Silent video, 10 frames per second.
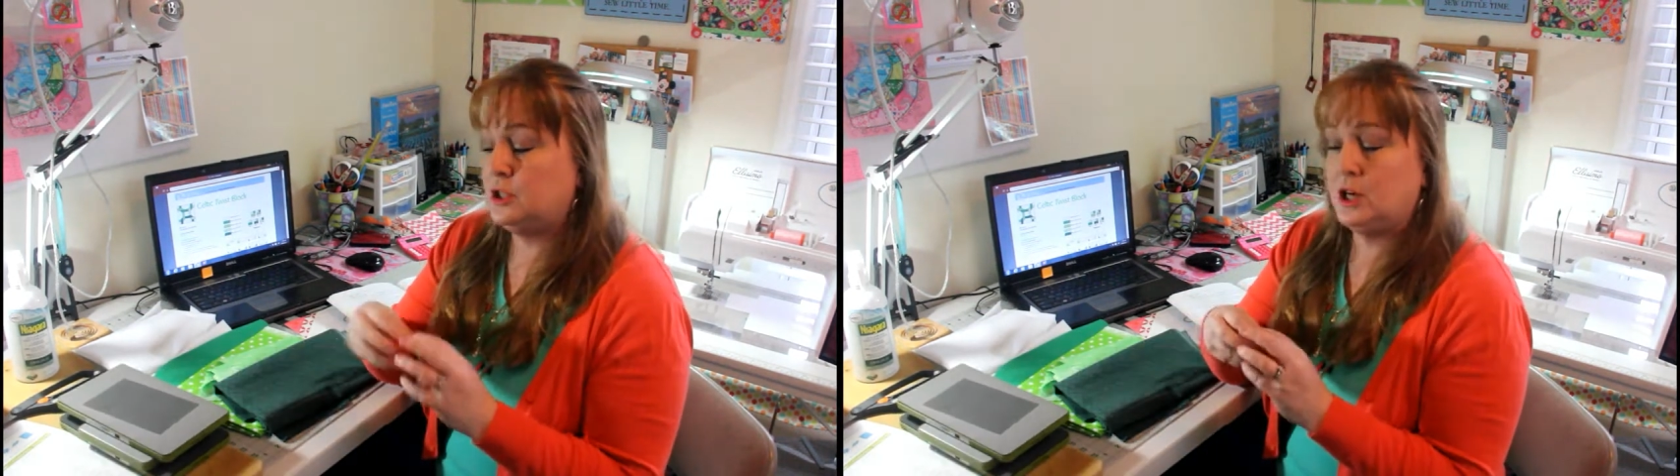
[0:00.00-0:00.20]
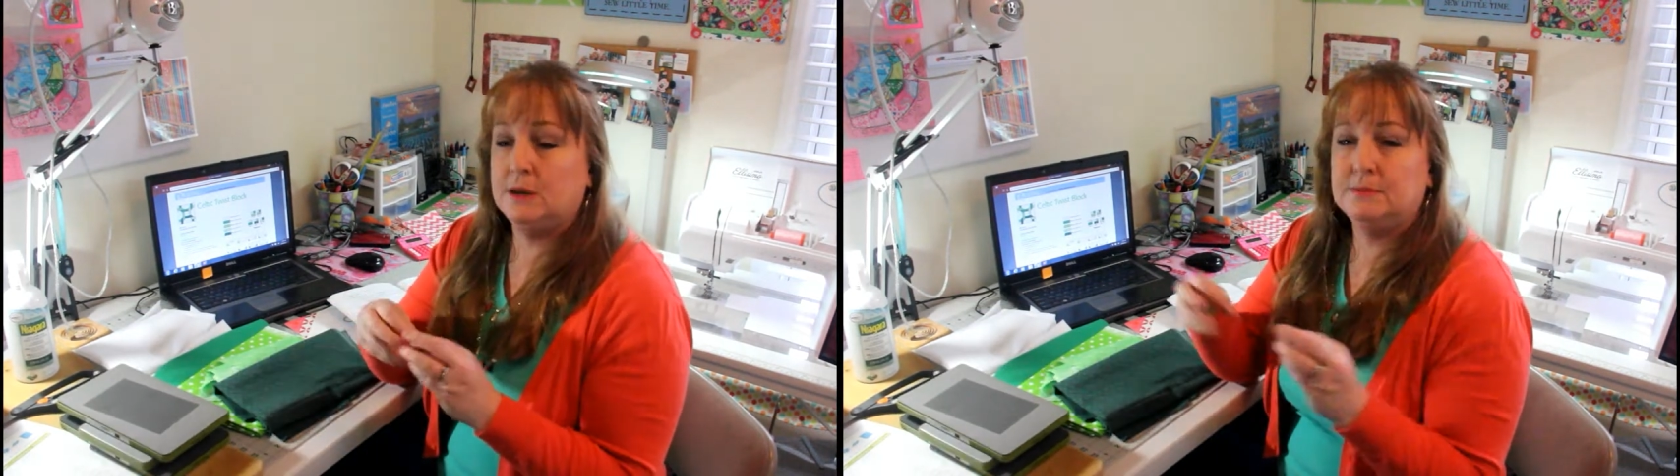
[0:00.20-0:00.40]

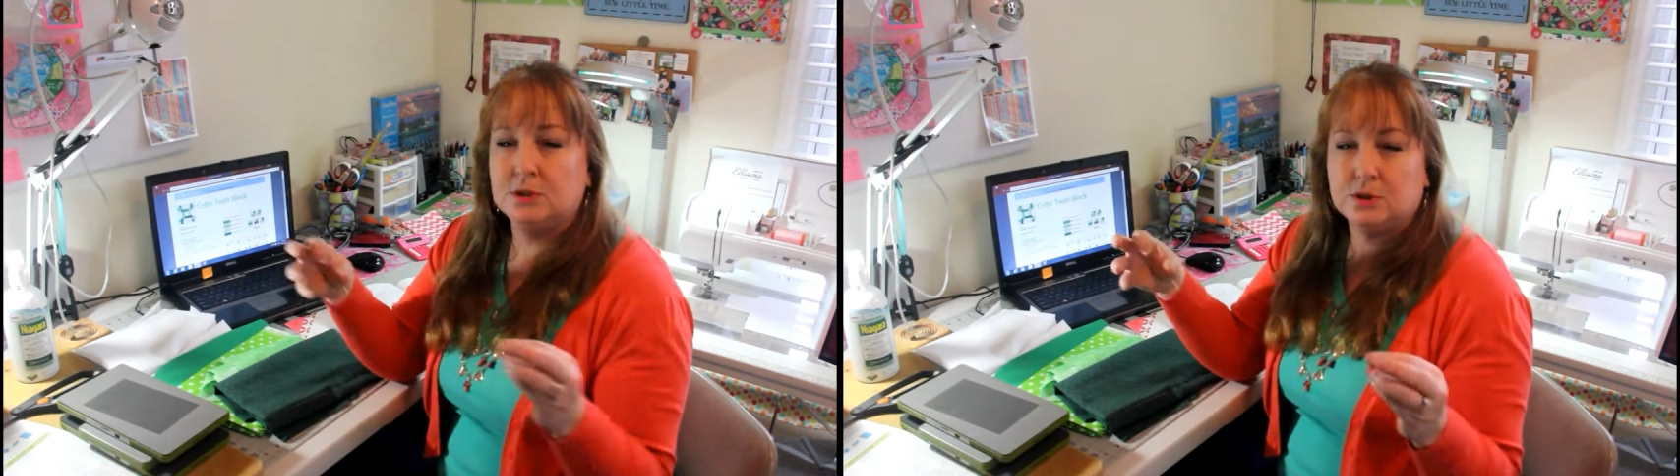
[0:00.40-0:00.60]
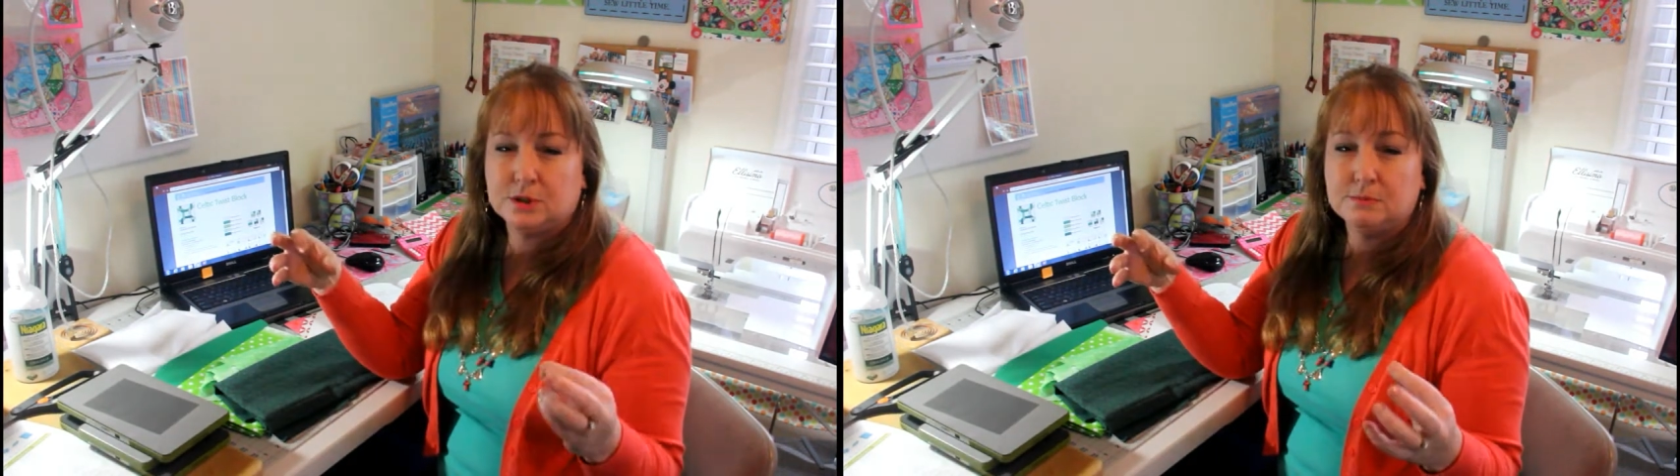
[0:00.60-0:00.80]

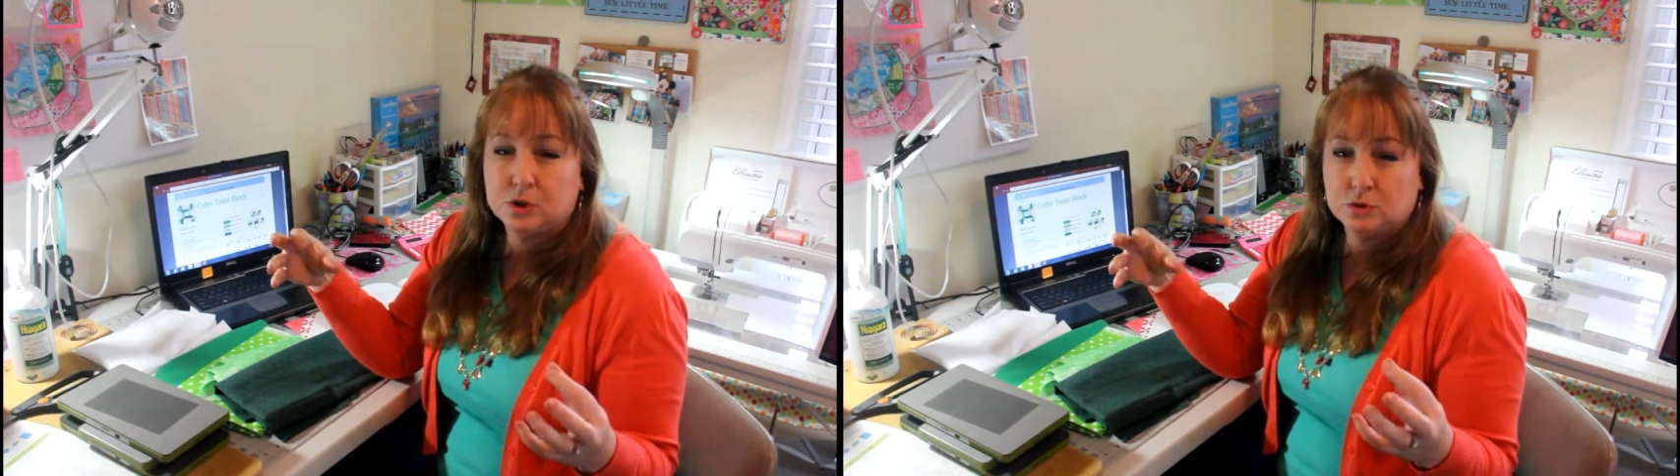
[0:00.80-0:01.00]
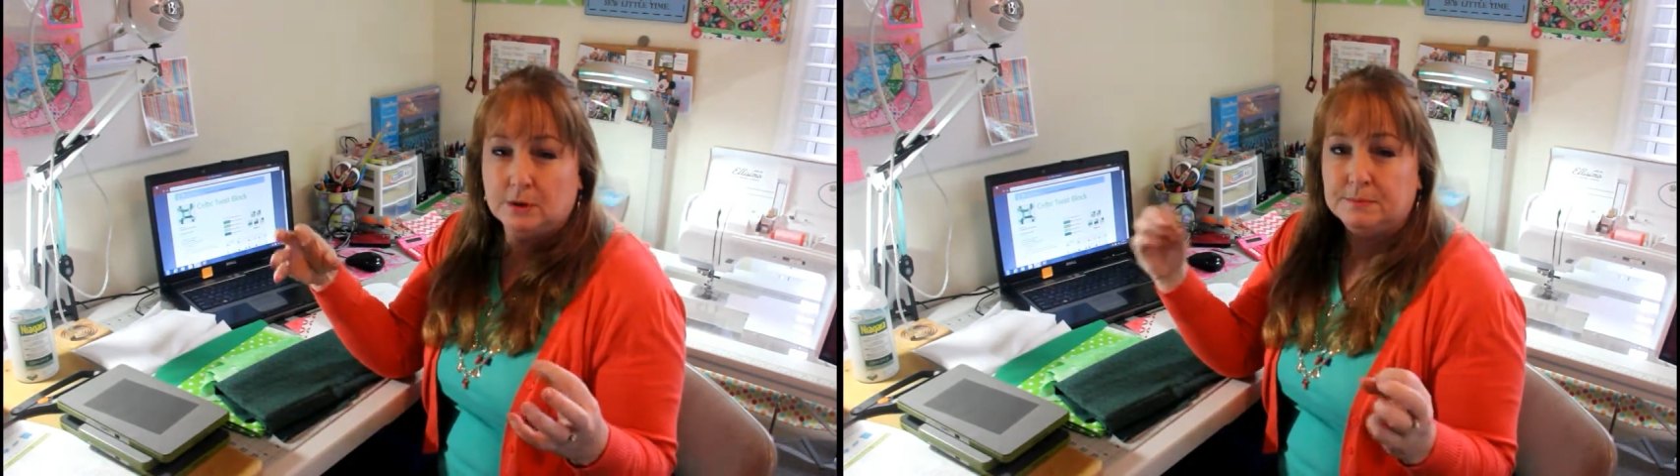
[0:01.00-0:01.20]
shapes, there's some
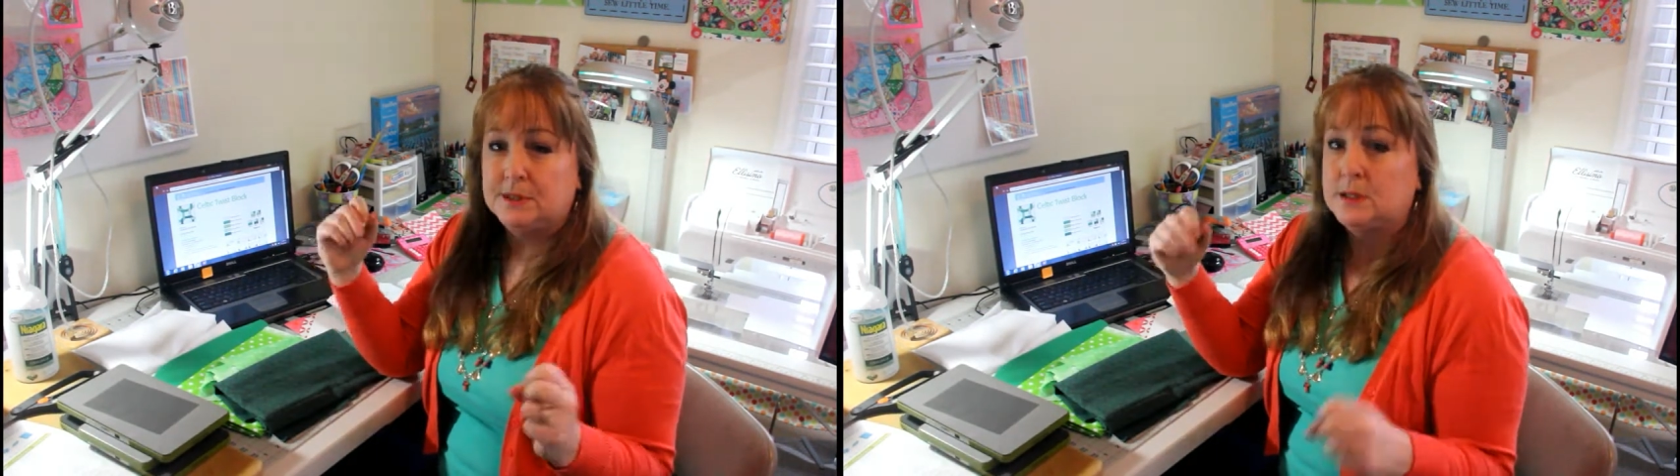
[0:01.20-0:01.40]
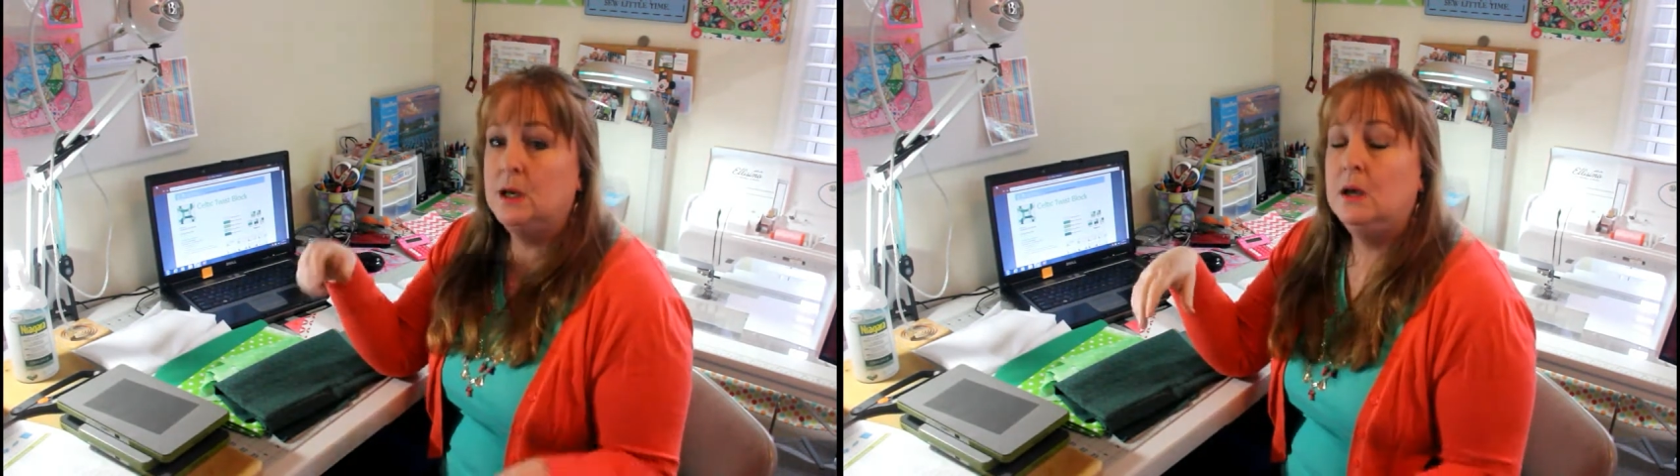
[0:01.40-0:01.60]

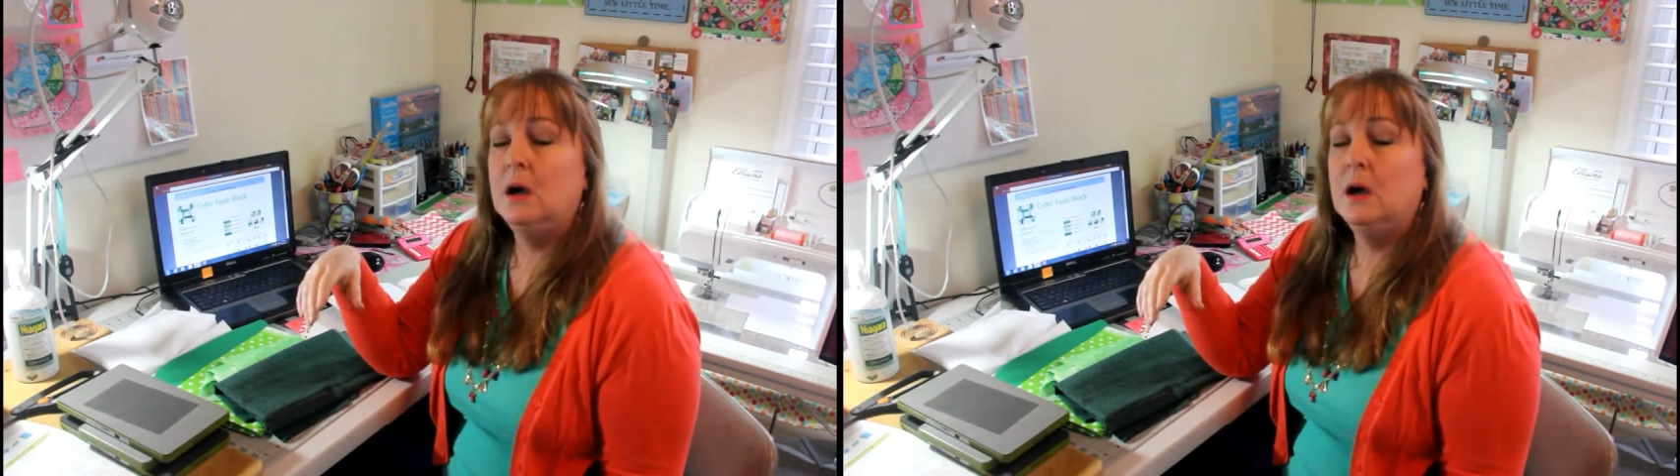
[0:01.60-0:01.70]
strips.